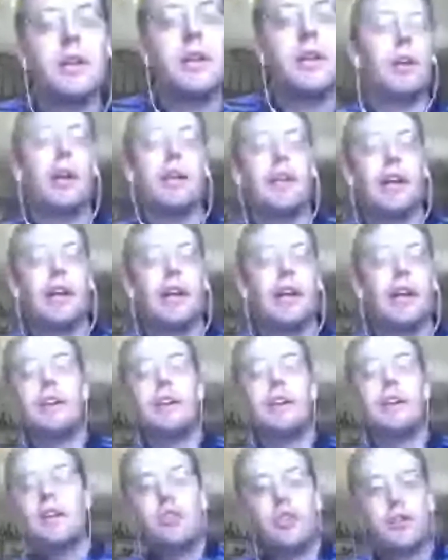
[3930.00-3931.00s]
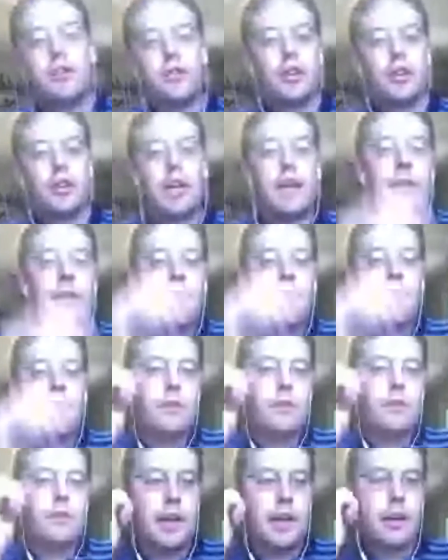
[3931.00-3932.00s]
and just looking at
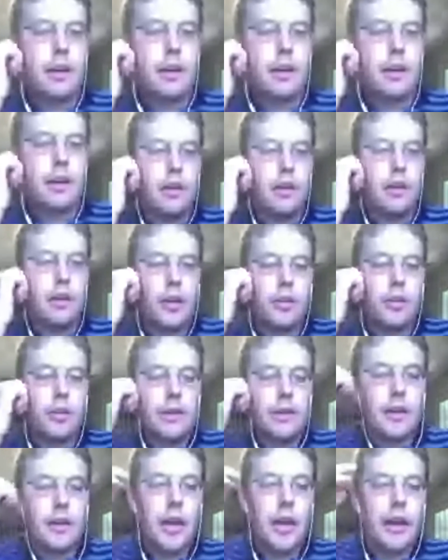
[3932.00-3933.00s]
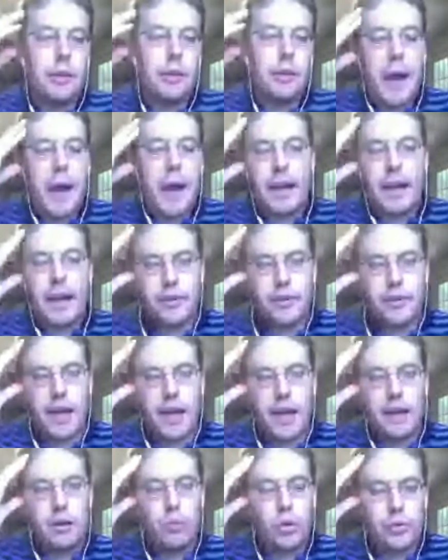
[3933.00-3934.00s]
this, so let's say you had a pack of
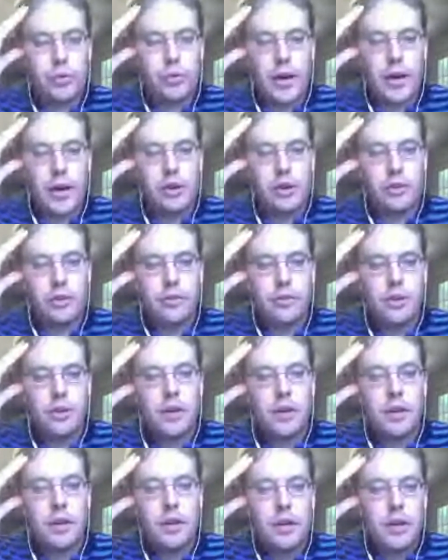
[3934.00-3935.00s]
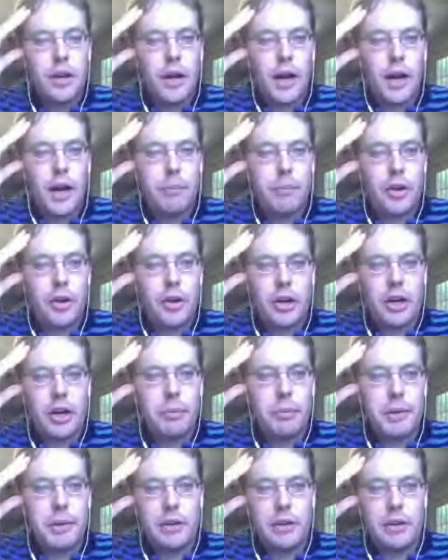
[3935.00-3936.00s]
10 Wolf Riders. They're going
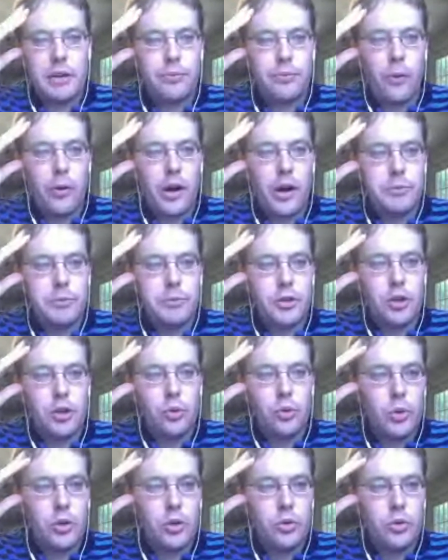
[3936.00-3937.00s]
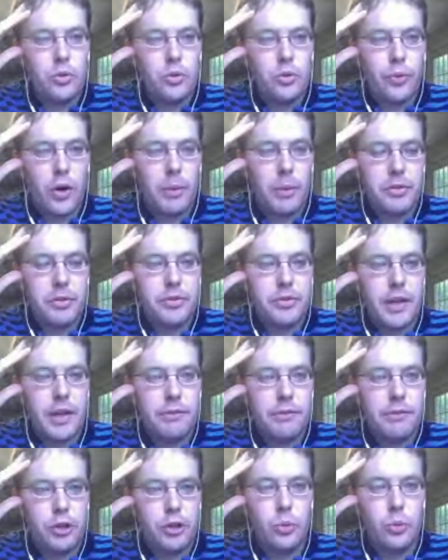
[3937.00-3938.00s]
to be a 4 up to
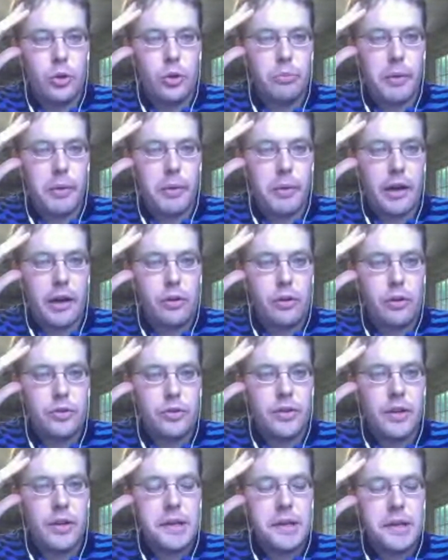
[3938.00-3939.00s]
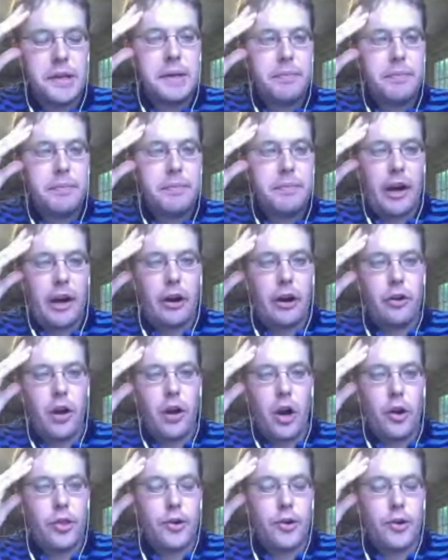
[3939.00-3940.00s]
save 2 wound models that
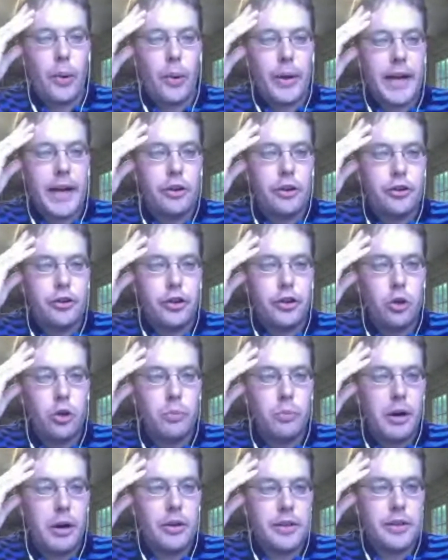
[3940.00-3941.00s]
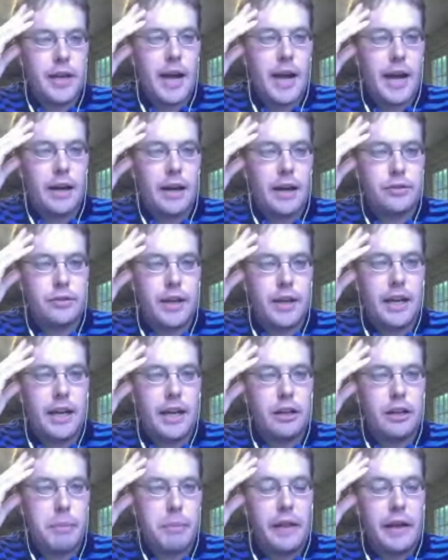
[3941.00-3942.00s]
are throwing out 2 bow attacks
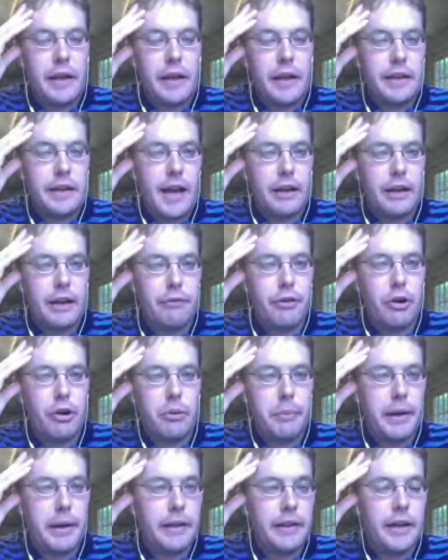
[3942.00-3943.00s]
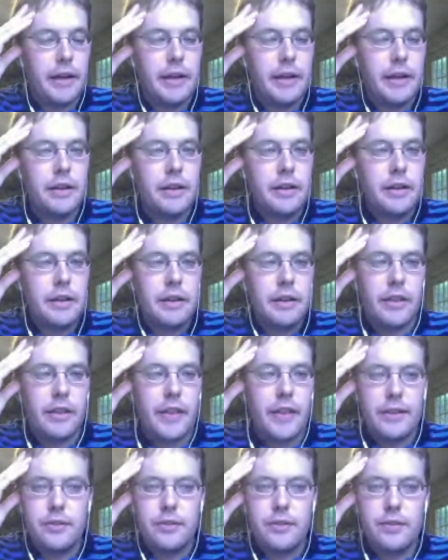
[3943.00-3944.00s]
and a melee attack if they're in melee.
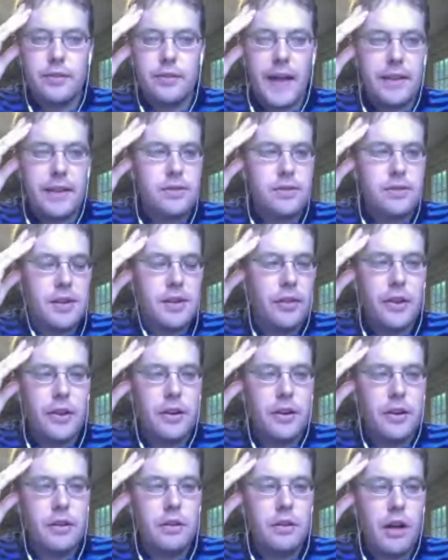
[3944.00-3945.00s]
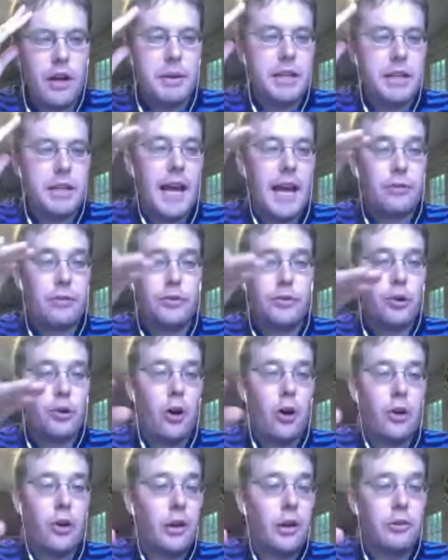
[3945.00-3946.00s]
Mm-hmm. That's nothing. I mean, yes,
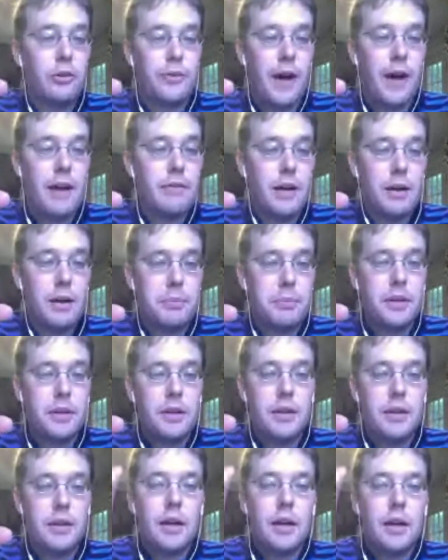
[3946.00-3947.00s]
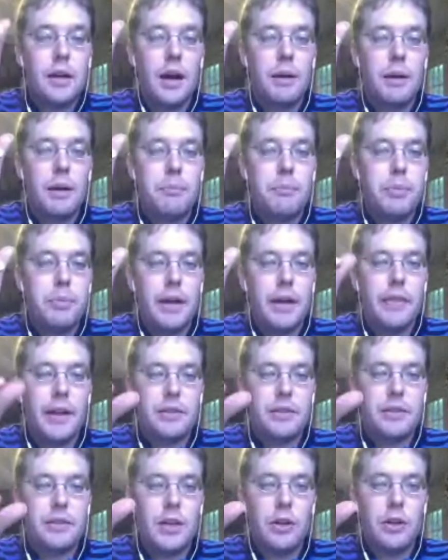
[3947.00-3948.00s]
they're all on 5 up, but
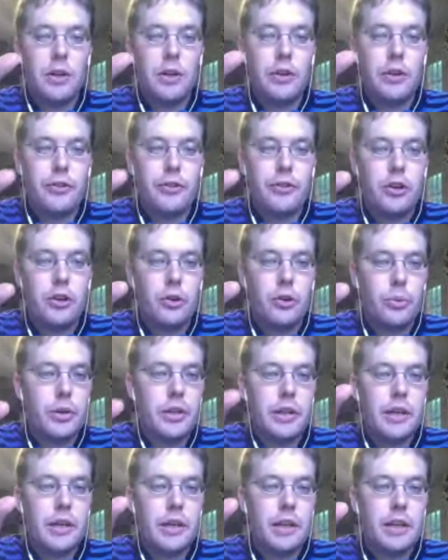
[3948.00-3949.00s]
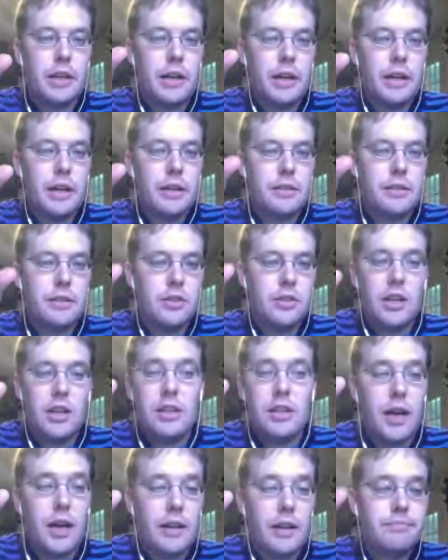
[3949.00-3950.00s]
that's still nothing to really
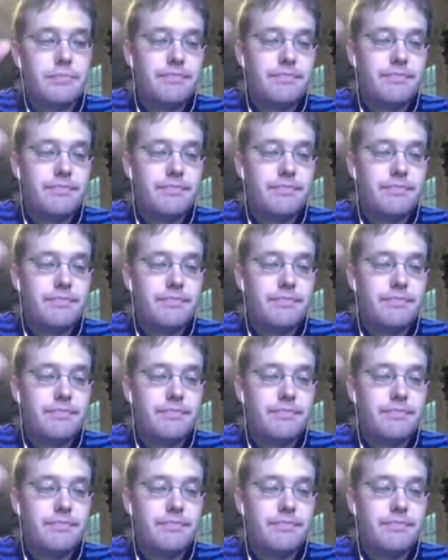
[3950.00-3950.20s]
sneeze at.